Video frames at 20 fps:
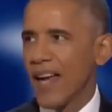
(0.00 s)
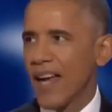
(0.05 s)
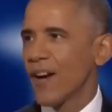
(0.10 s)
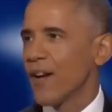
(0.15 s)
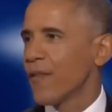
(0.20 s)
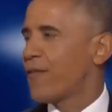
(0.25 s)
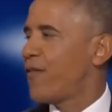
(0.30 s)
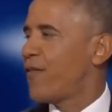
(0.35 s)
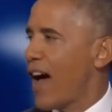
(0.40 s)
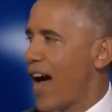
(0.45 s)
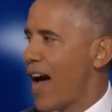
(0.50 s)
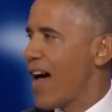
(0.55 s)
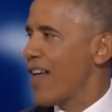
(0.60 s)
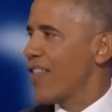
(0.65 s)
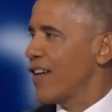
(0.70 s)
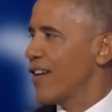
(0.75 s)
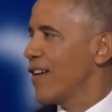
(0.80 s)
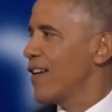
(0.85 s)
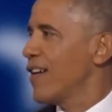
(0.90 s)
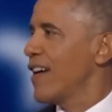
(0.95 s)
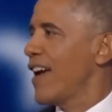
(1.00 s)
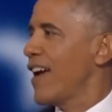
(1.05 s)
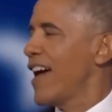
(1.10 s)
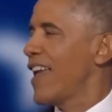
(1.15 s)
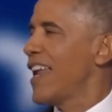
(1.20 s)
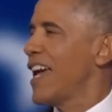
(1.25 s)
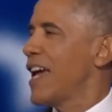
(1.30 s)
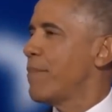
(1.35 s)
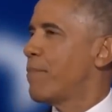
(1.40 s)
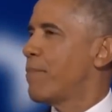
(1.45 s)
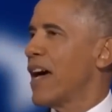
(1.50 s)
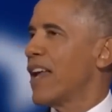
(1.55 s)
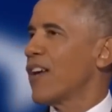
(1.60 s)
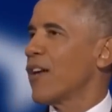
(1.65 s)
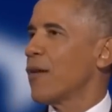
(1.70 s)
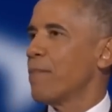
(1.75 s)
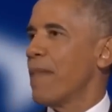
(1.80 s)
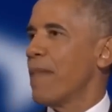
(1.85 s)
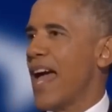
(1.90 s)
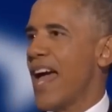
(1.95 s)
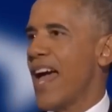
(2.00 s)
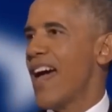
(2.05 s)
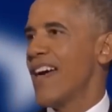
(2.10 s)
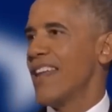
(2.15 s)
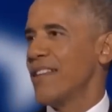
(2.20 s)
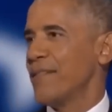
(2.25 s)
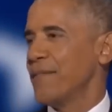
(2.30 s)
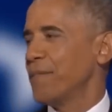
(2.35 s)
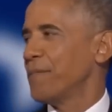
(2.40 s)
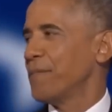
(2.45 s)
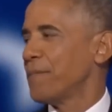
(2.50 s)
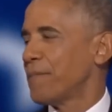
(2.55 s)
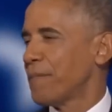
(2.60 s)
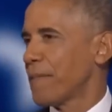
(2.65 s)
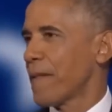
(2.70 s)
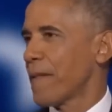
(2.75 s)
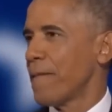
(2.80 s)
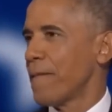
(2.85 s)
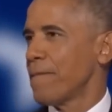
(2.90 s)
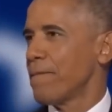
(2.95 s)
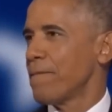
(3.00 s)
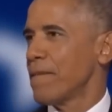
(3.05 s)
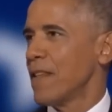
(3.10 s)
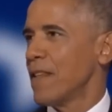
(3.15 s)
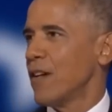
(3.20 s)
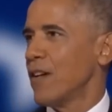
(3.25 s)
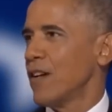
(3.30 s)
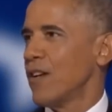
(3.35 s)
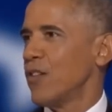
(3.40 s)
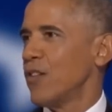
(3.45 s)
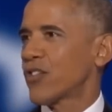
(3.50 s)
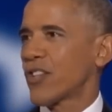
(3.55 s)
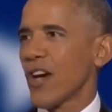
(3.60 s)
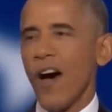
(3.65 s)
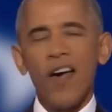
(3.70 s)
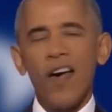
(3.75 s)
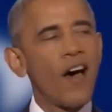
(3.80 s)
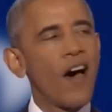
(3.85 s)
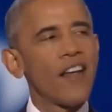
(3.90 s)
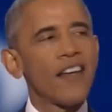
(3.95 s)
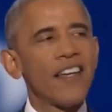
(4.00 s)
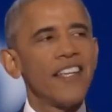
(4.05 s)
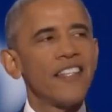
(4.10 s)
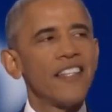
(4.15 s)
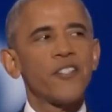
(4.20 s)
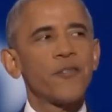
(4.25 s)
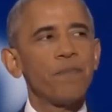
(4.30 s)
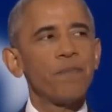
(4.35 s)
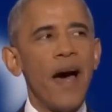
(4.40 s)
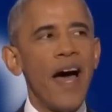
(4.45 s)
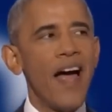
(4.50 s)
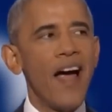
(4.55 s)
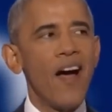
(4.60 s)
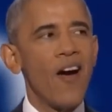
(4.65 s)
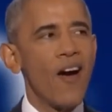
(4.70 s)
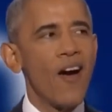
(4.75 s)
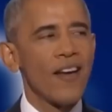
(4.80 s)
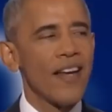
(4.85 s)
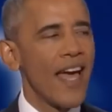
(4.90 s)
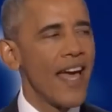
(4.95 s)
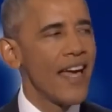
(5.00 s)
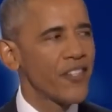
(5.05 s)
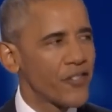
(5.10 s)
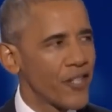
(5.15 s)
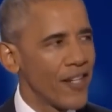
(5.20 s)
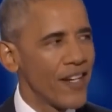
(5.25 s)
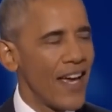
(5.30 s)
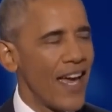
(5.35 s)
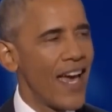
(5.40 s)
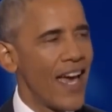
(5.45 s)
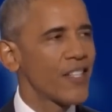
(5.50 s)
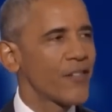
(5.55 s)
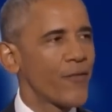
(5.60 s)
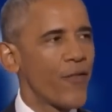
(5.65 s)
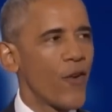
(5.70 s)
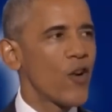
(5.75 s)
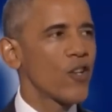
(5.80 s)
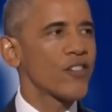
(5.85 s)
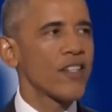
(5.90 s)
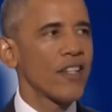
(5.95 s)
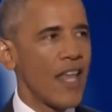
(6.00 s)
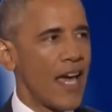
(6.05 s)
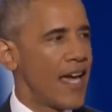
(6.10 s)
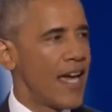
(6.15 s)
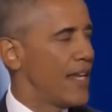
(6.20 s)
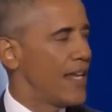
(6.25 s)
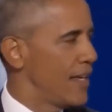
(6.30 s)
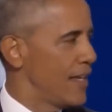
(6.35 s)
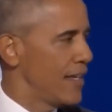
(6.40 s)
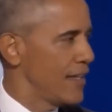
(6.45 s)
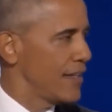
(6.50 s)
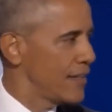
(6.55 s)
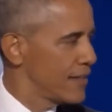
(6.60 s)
better father and a better man, who's gone on to inspire our nation as First Lady,